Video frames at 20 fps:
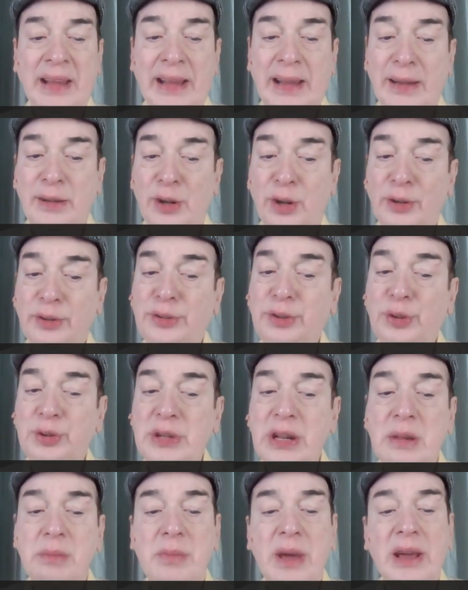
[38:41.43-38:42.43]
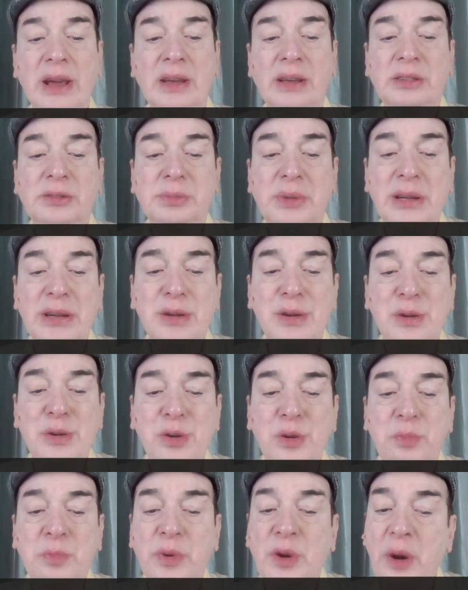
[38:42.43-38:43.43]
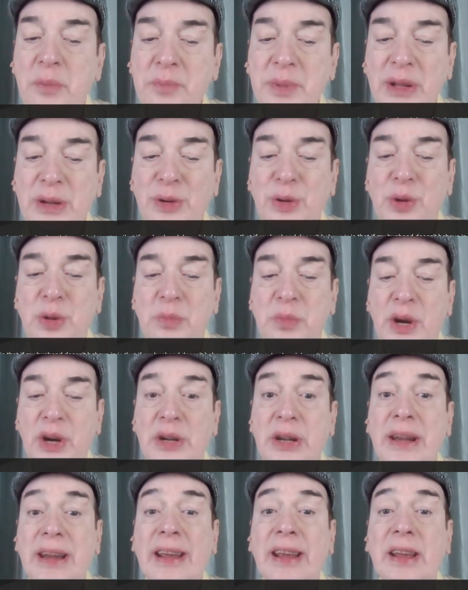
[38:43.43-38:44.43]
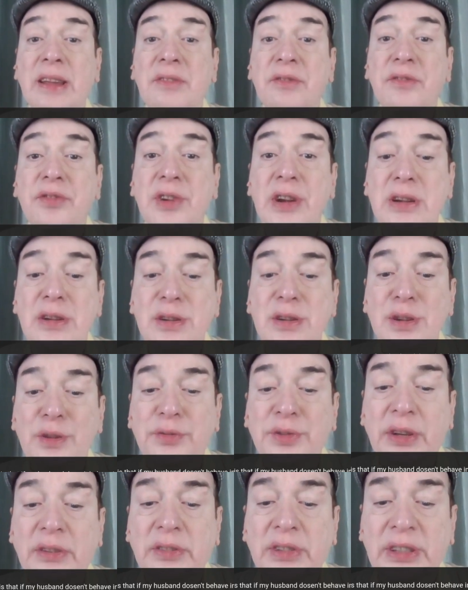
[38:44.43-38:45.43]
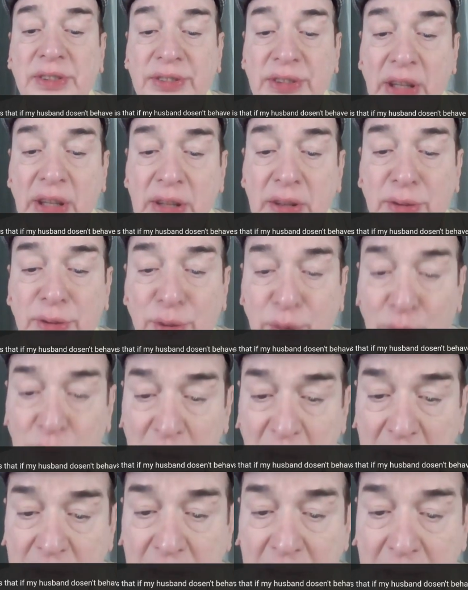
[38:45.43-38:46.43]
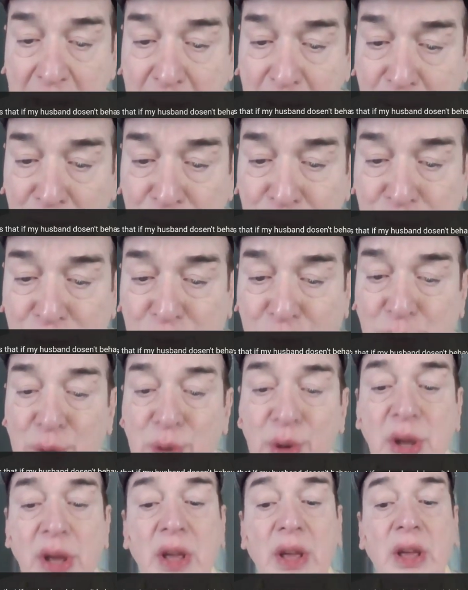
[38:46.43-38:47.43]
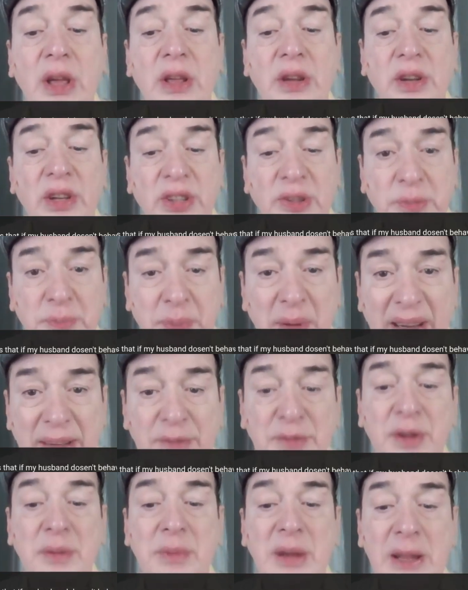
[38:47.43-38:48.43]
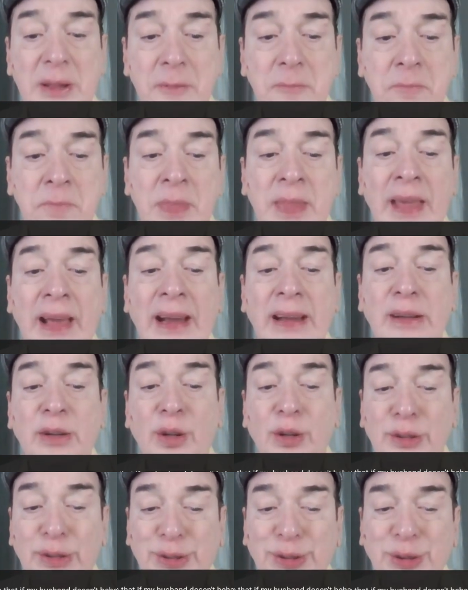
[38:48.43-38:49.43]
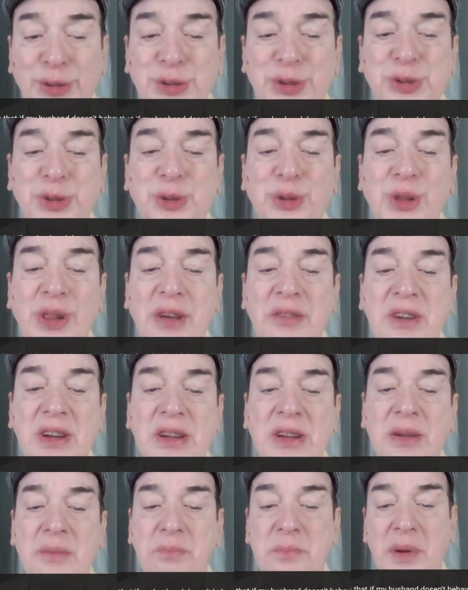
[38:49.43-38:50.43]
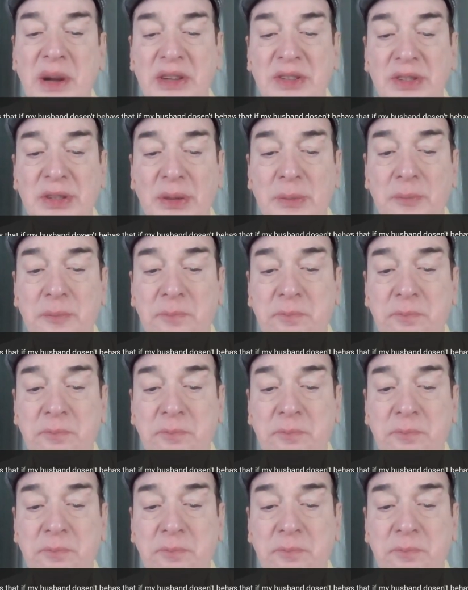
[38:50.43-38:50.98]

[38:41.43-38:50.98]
And also tell my husband to do proper role modeling in front of our son so that he learns to respect women and also show love and compassion.